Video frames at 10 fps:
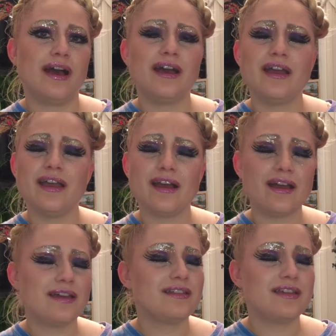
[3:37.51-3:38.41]
I
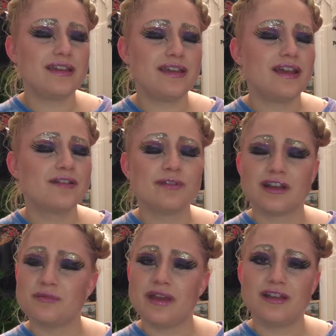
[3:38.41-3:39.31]
highly
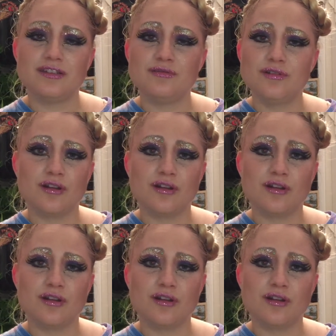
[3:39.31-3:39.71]
recommend you